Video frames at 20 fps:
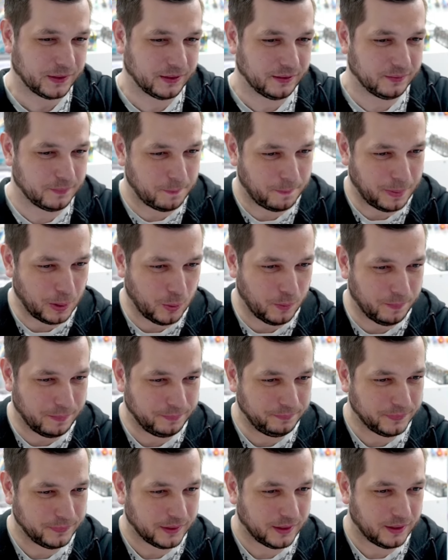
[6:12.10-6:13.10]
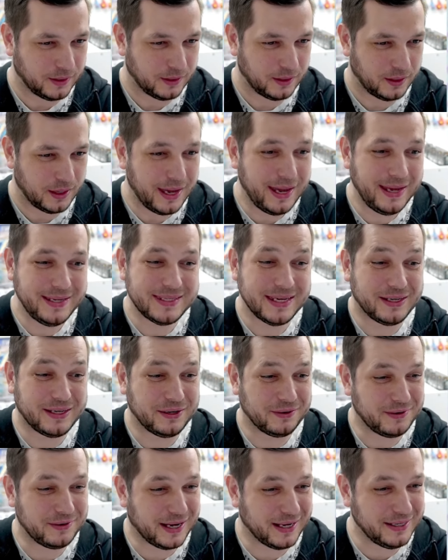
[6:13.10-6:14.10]
Boom. It's a
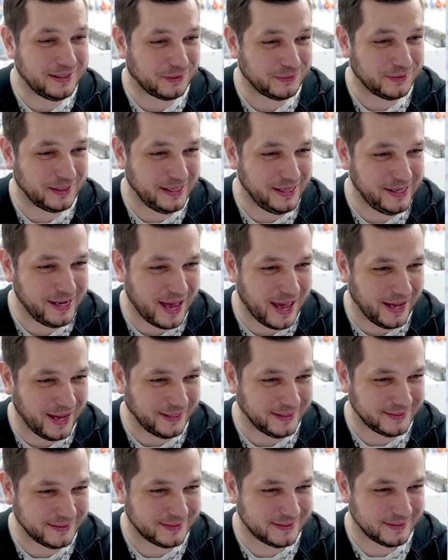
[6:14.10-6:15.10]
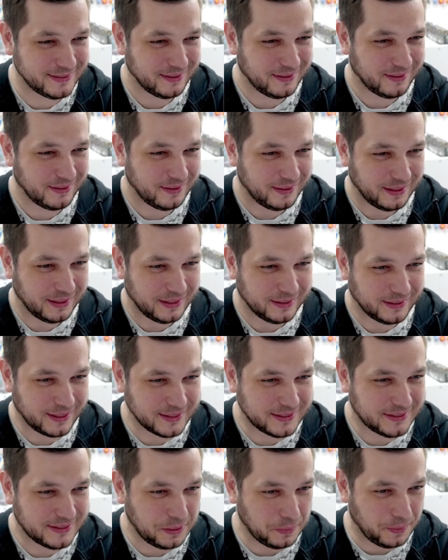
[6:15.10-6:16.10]
Koridon EX. Let's
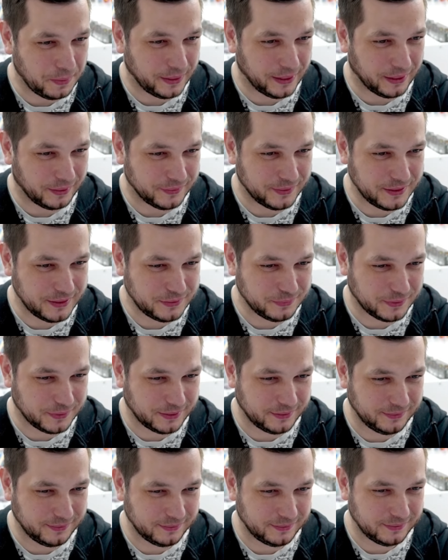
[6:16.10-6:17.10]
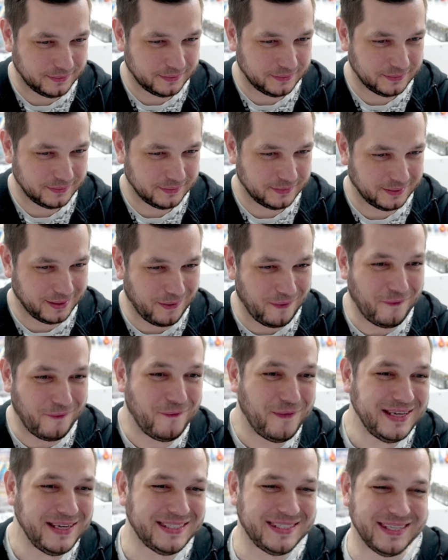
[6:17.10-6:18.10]
see what we get on this one. Oh,
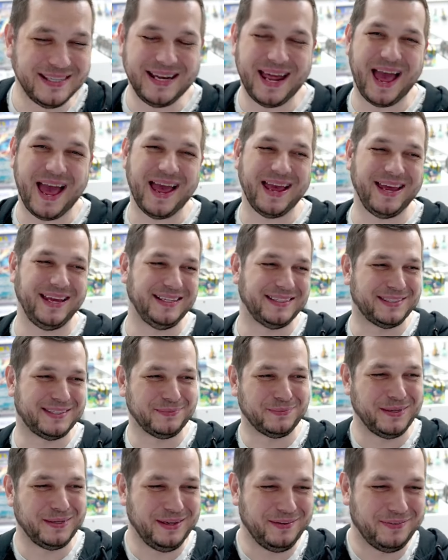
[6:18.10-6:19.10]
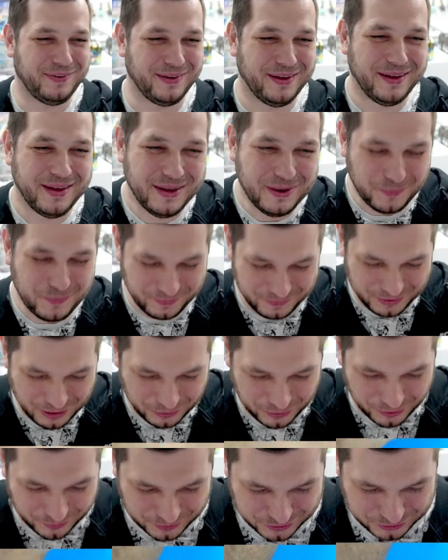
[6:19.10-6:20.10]
it's an 8. We've not
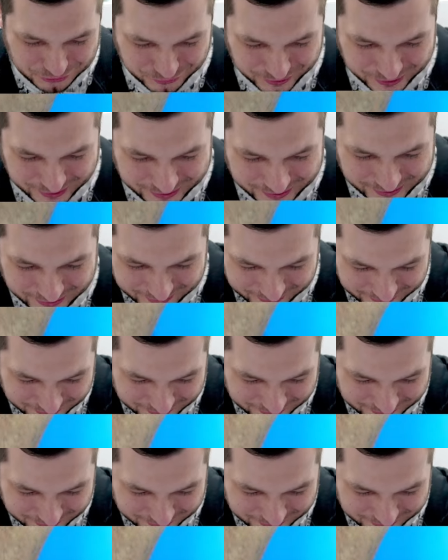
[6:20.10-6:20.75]
got the streak.